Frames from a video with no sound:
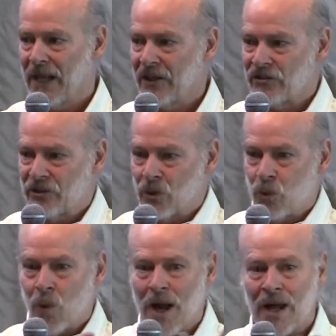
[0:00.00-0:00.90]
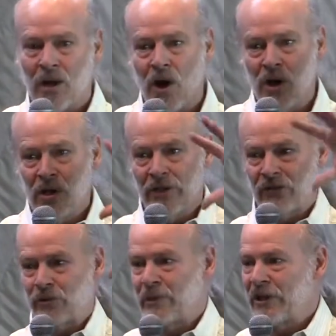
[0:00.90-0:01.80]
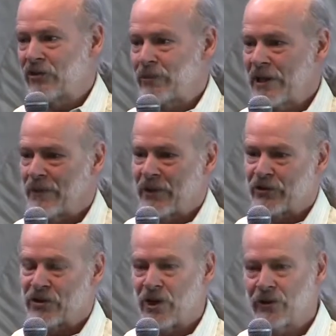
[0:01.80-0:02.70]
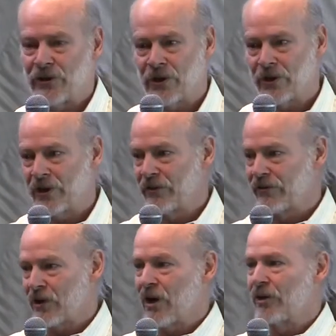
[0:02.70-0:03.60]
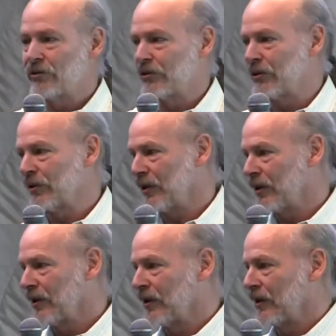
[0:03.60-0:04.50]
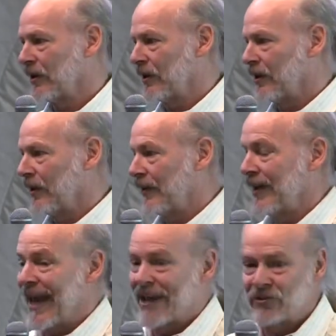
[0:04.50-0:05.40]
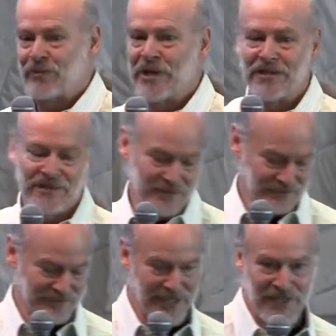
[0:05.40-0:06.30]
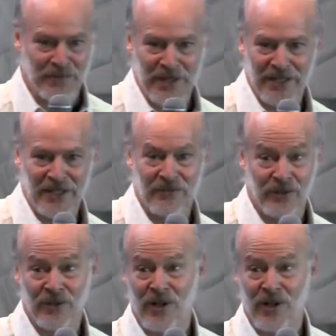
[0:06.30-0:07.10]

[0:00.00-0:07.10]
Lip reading: And so while all this is being sped up, there's an alternative culture that has been in the making for